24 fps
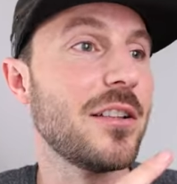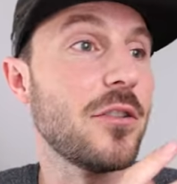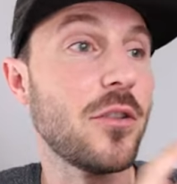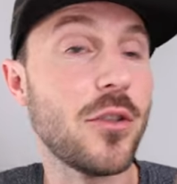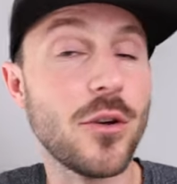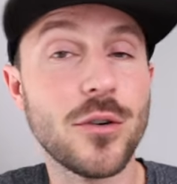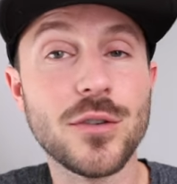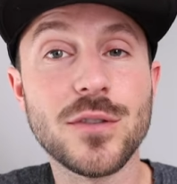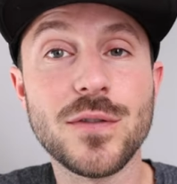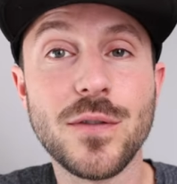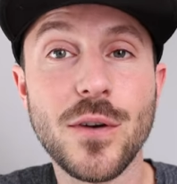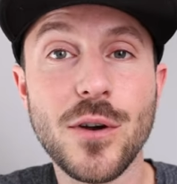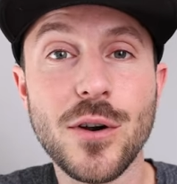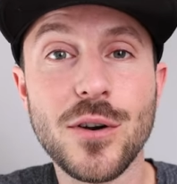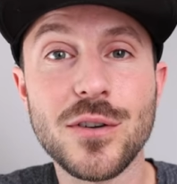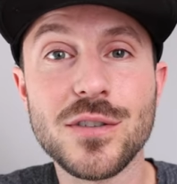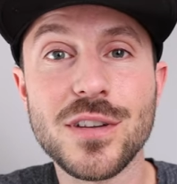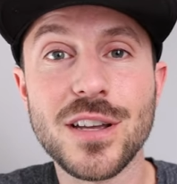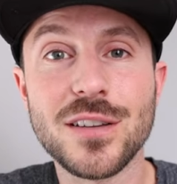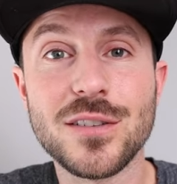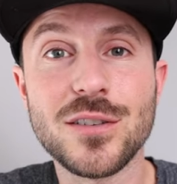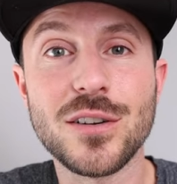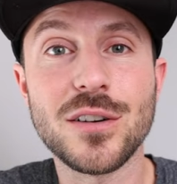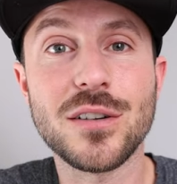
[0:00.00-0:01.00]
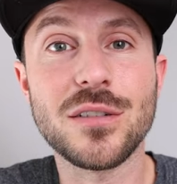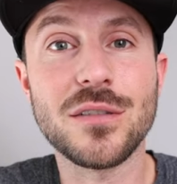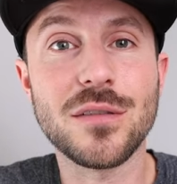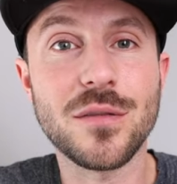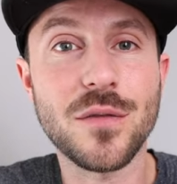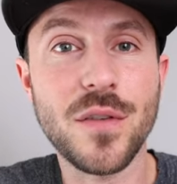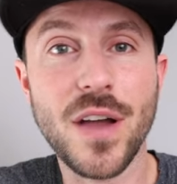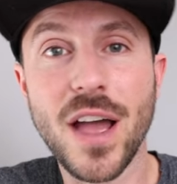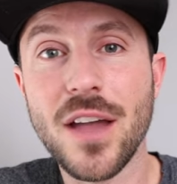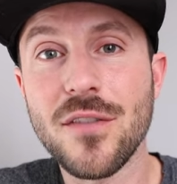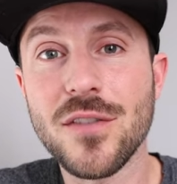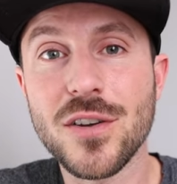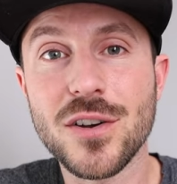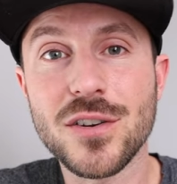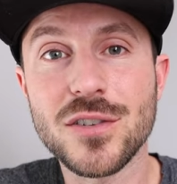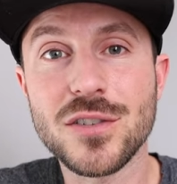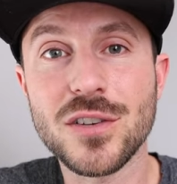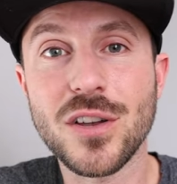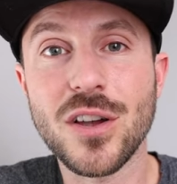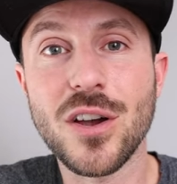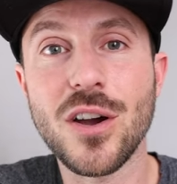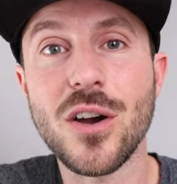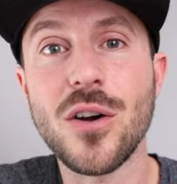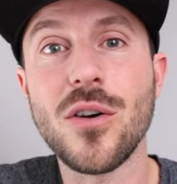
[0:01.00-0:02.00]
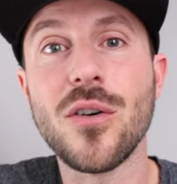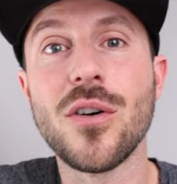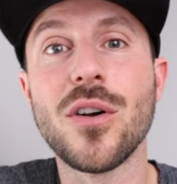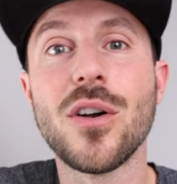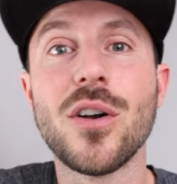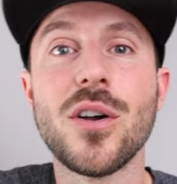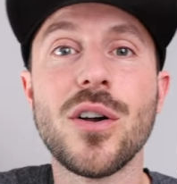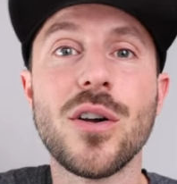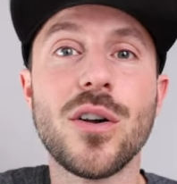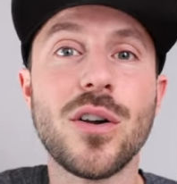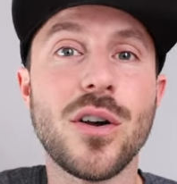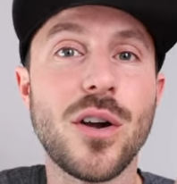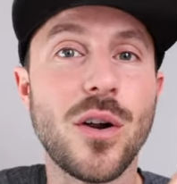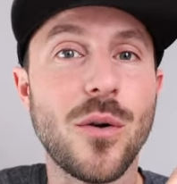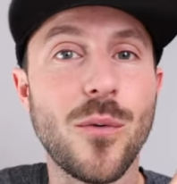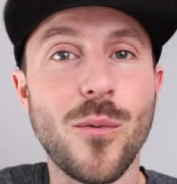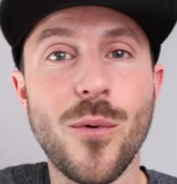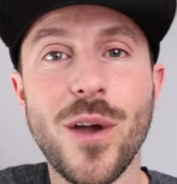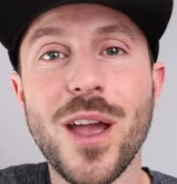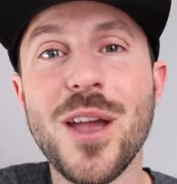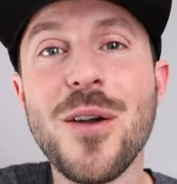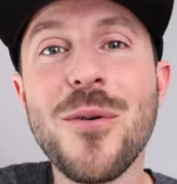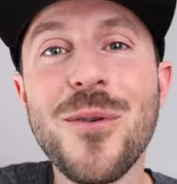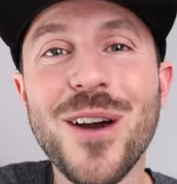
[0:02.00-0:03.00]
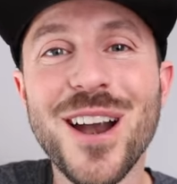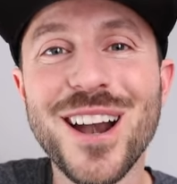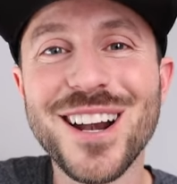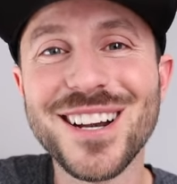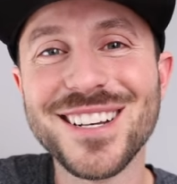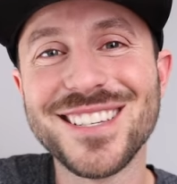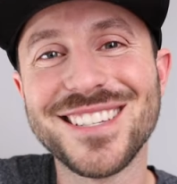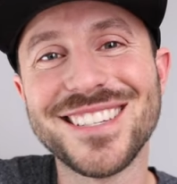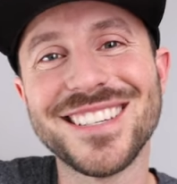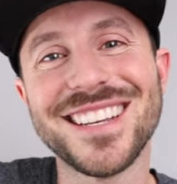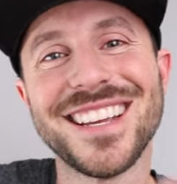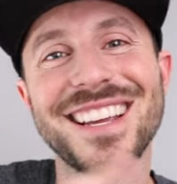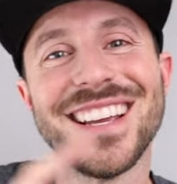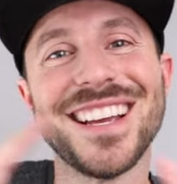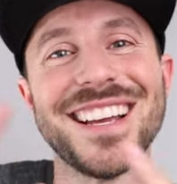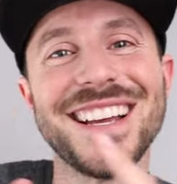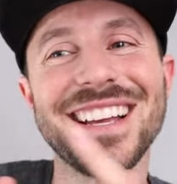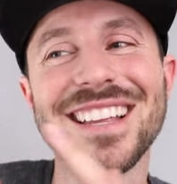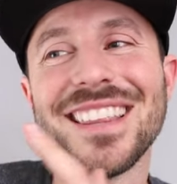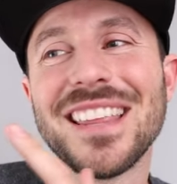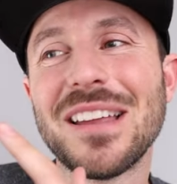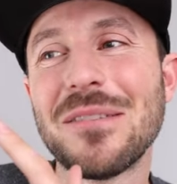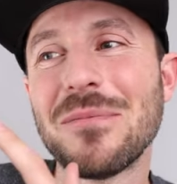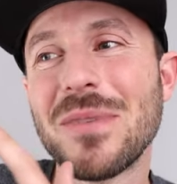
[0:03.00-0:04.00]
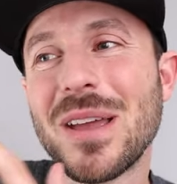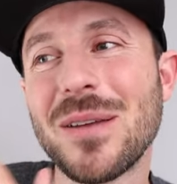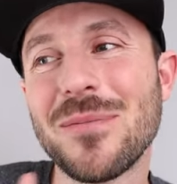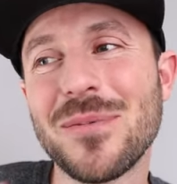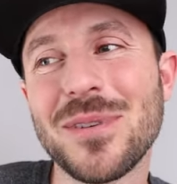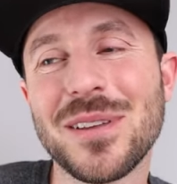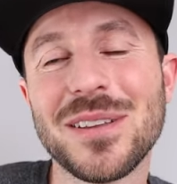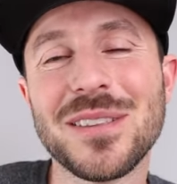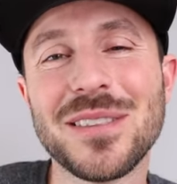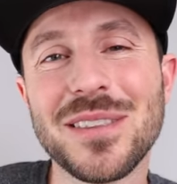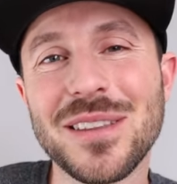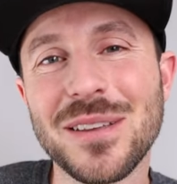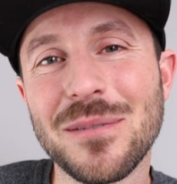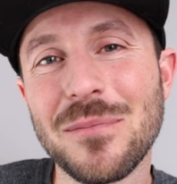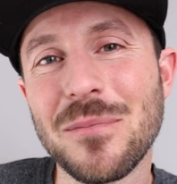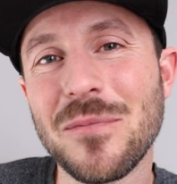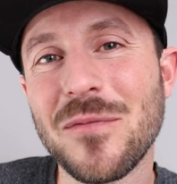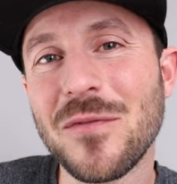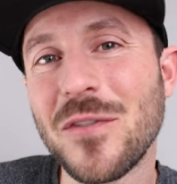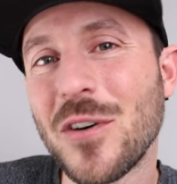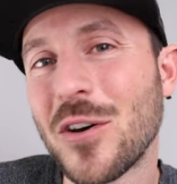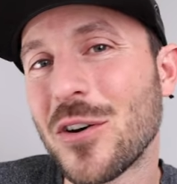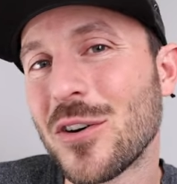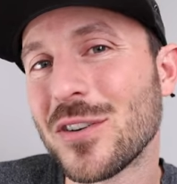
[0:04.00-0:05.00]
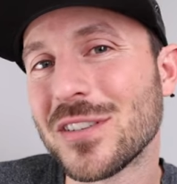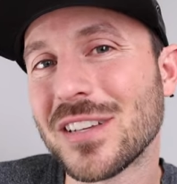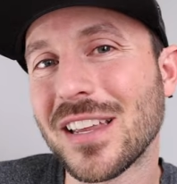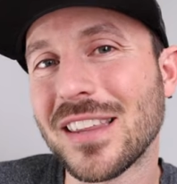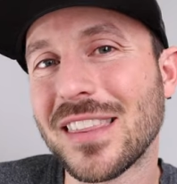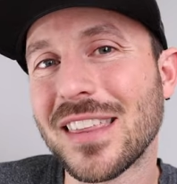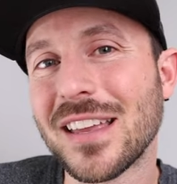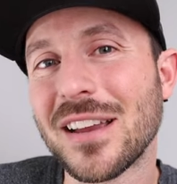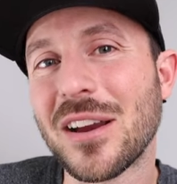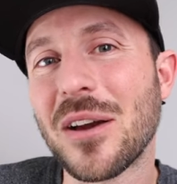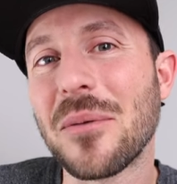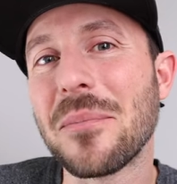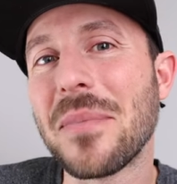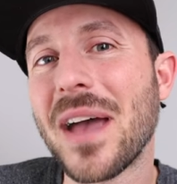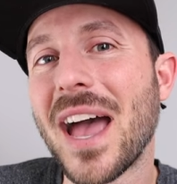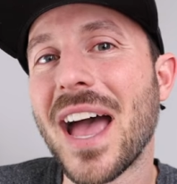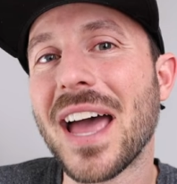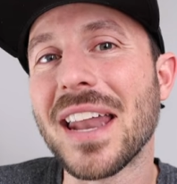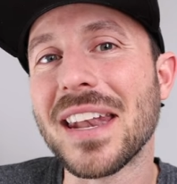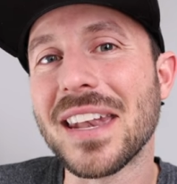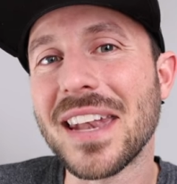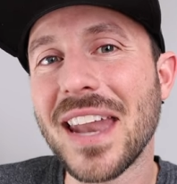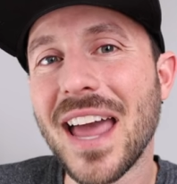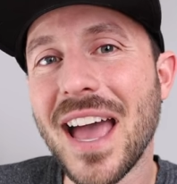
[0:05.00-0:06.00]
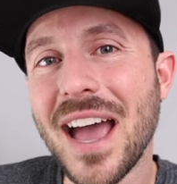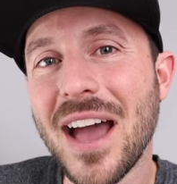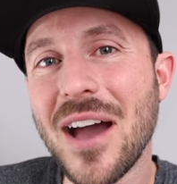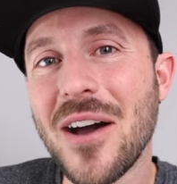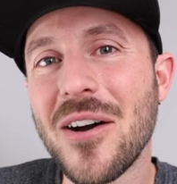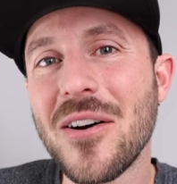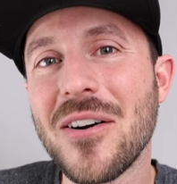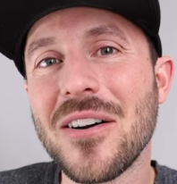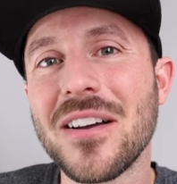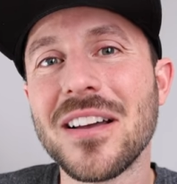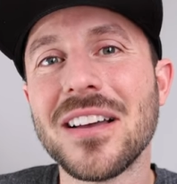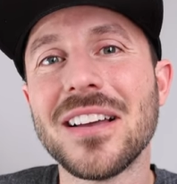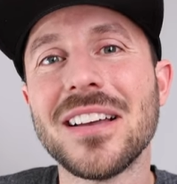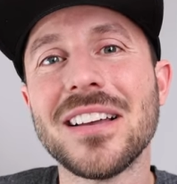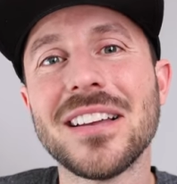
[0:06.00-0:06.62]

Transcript: those photos I took 5 years ago are way worse than maybe the photos I think are bad now.